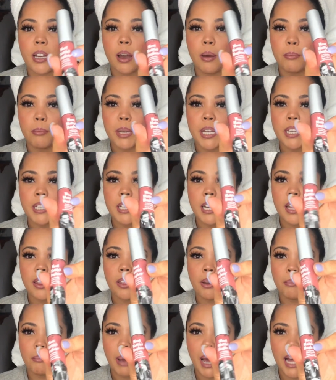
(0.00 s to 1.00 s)
Meet the
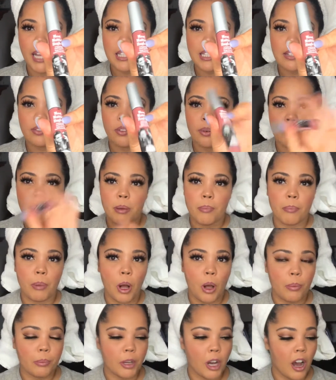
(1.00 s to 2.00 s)
Mattes from the
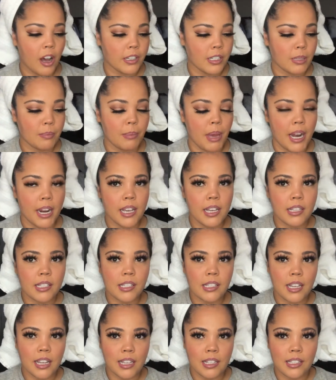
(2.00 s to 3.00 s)
Balm Cosmetics
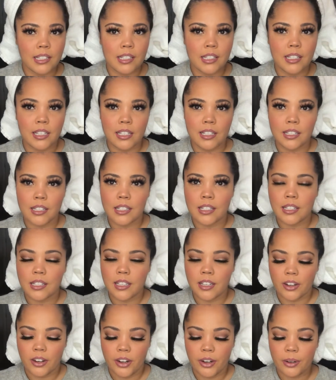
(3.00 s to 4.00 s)
in
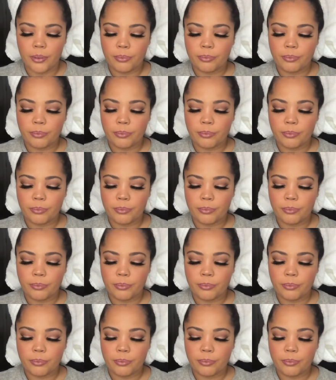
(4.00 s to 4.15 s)
Sincere.